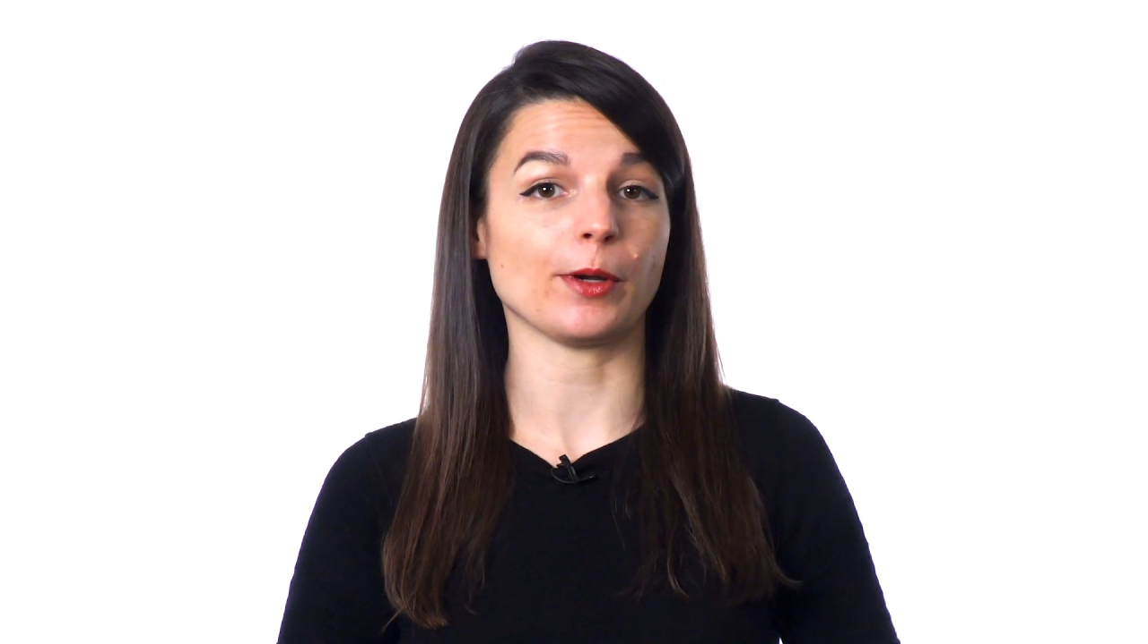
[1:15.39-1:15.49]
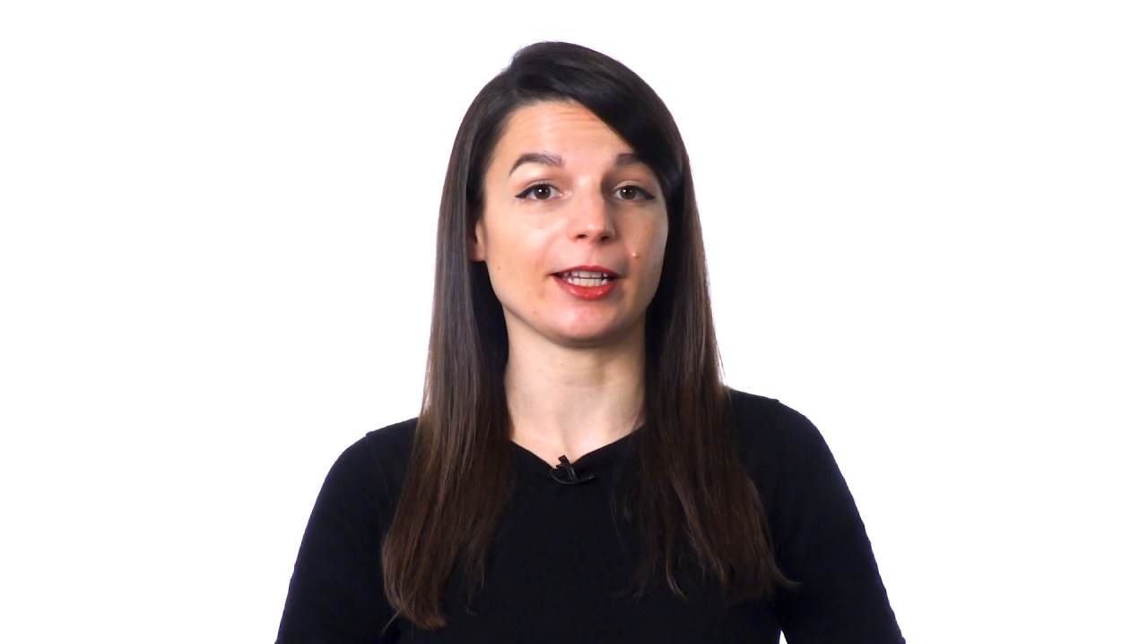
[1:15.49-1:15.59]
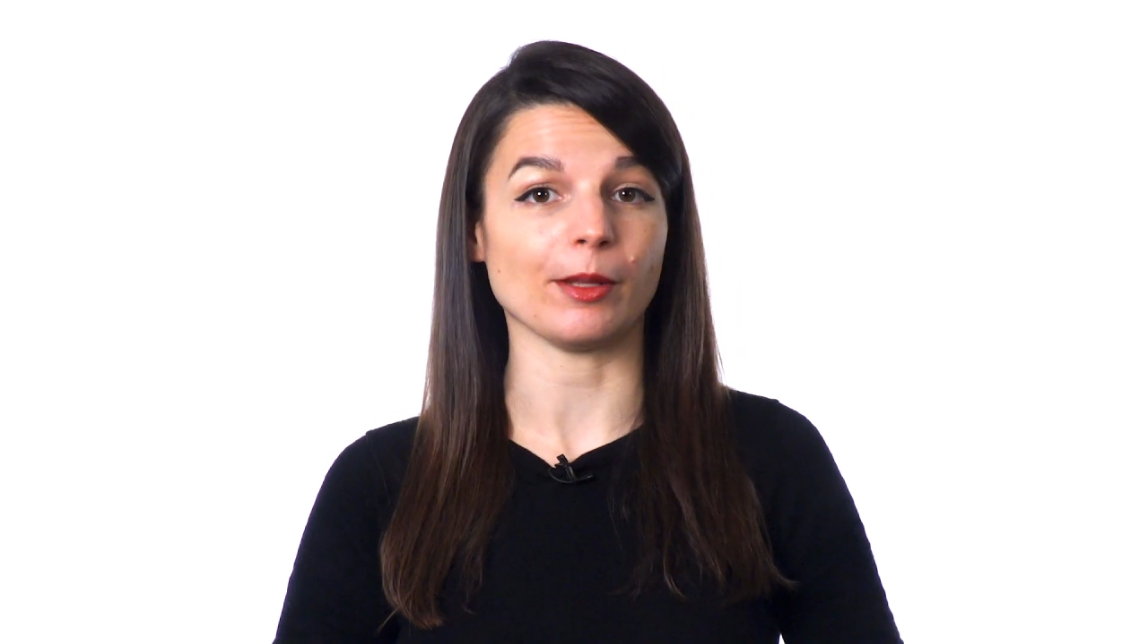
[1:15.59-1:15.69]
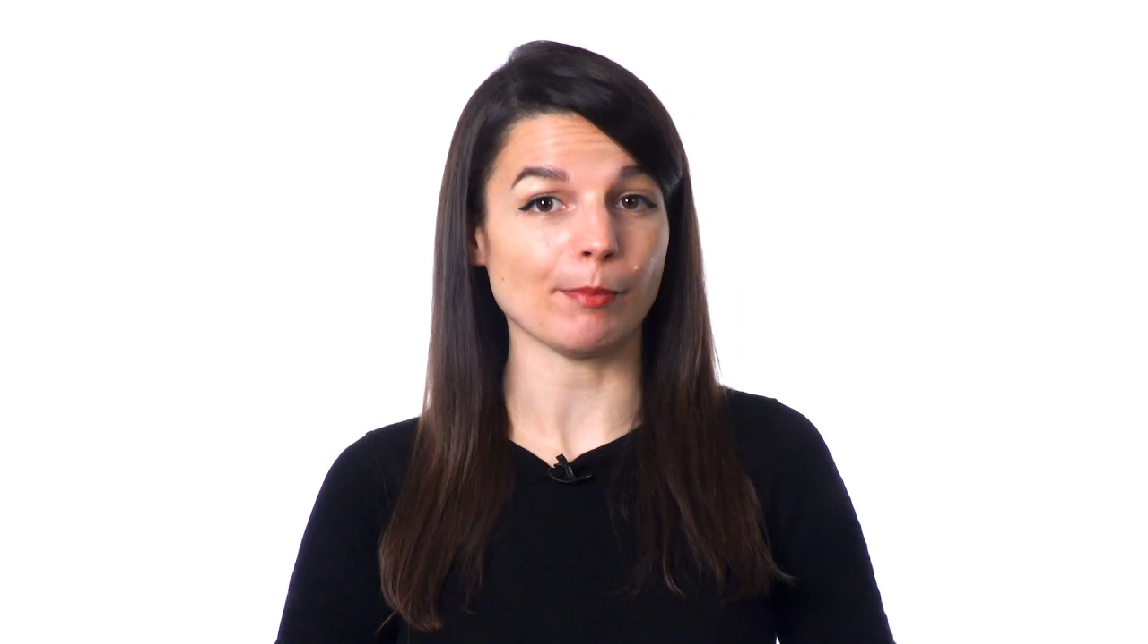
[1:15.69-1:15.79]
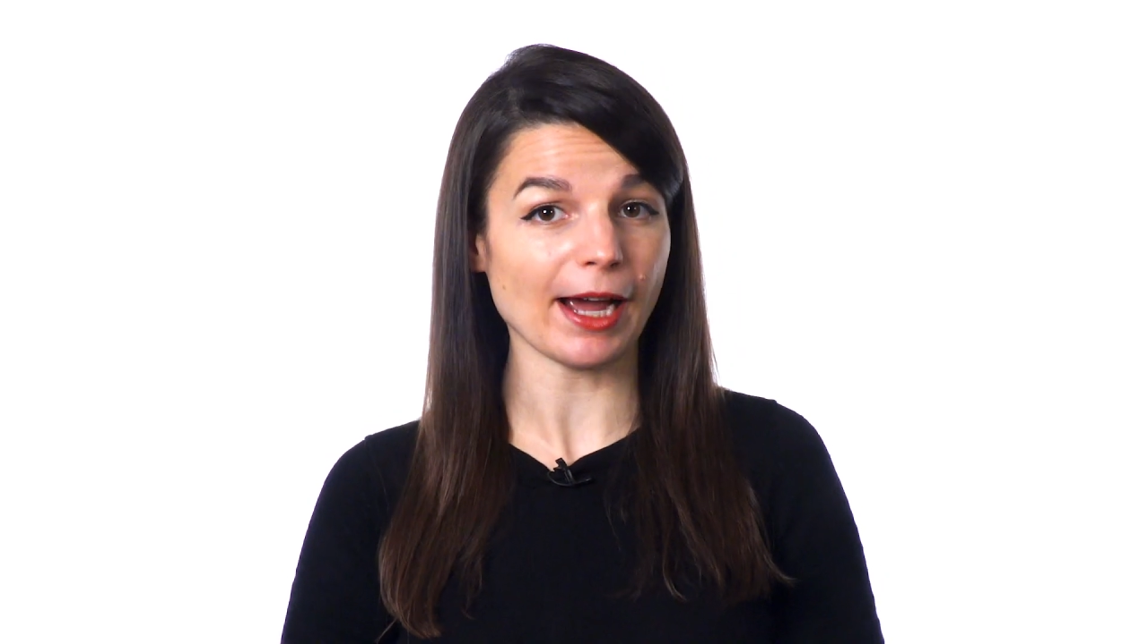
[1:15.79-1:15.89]
it
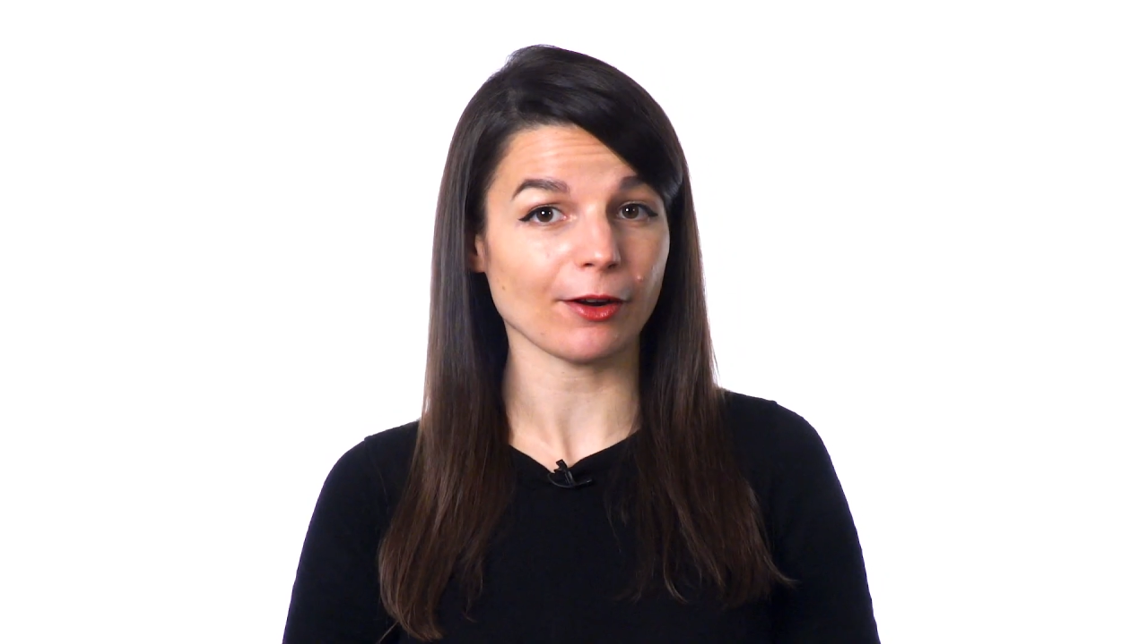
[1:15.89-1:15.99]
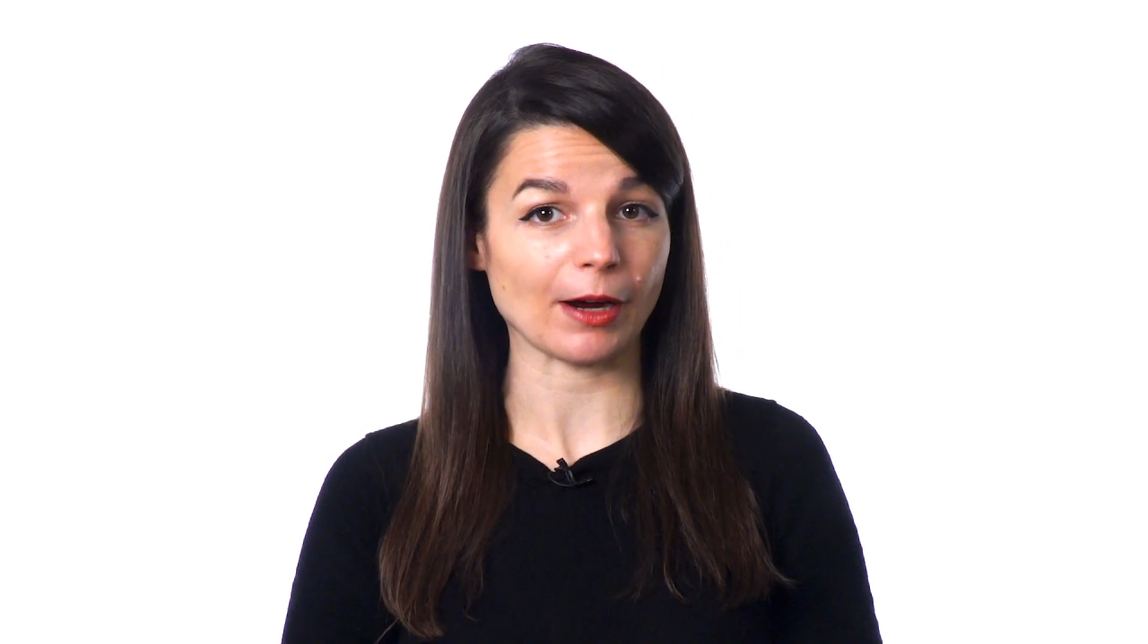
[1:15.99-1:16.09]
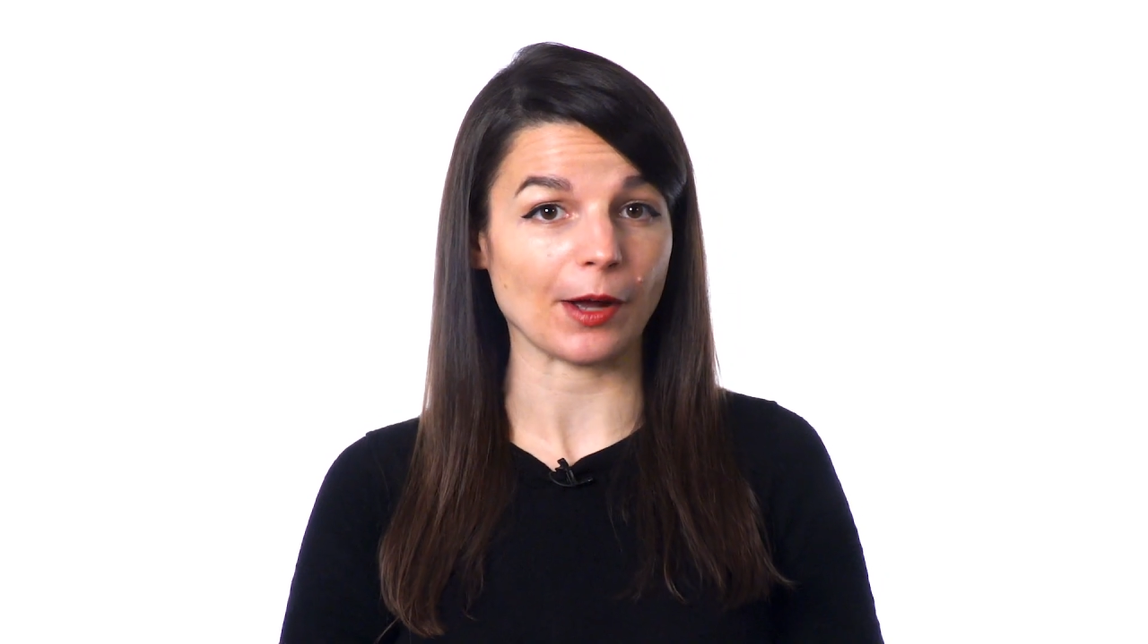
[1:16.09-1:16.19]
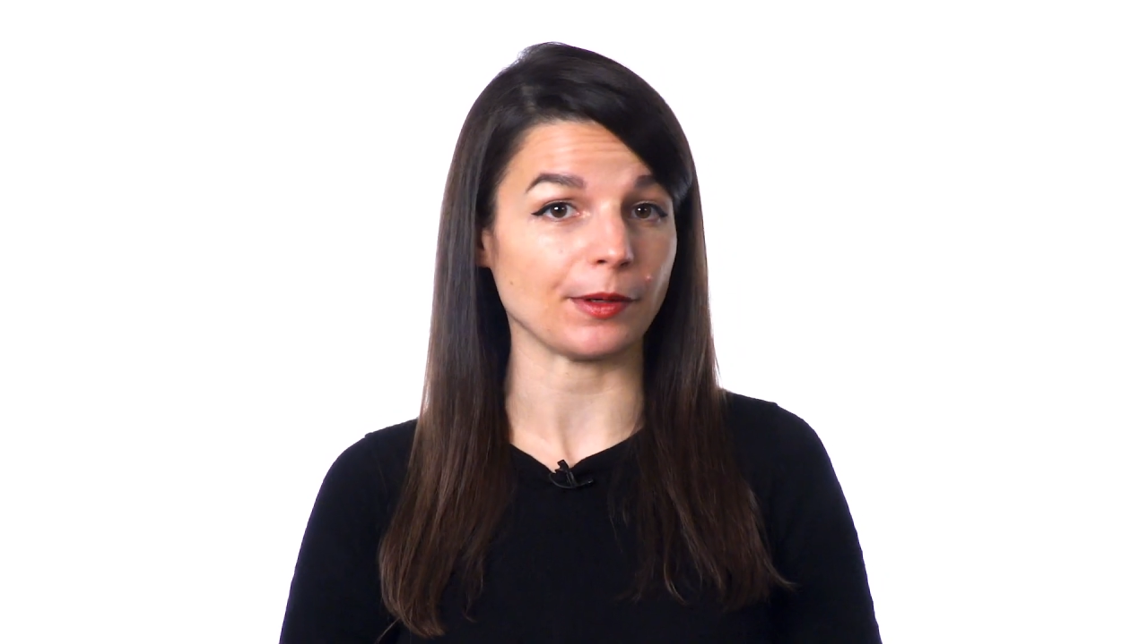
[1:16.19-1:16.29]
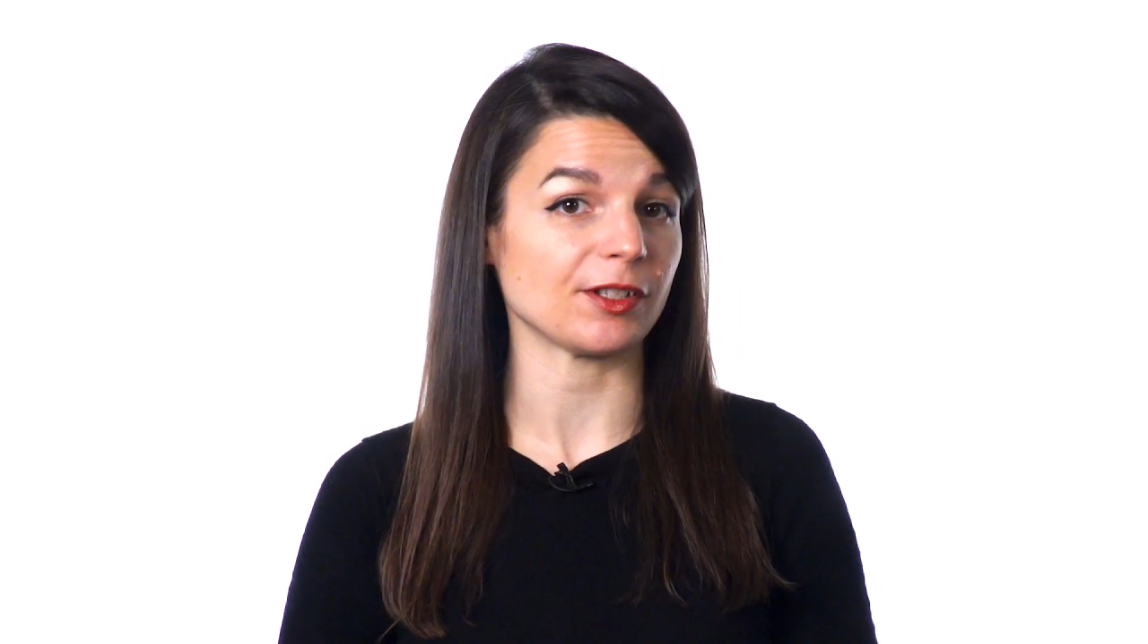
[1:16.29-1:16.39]
in the
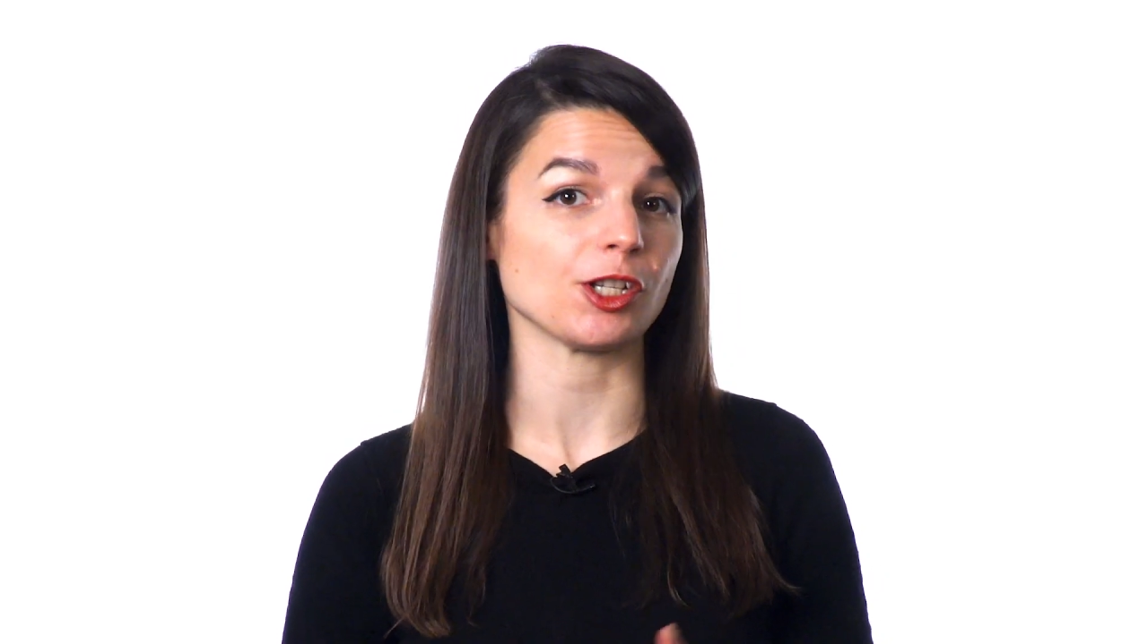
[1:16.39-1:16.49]
background as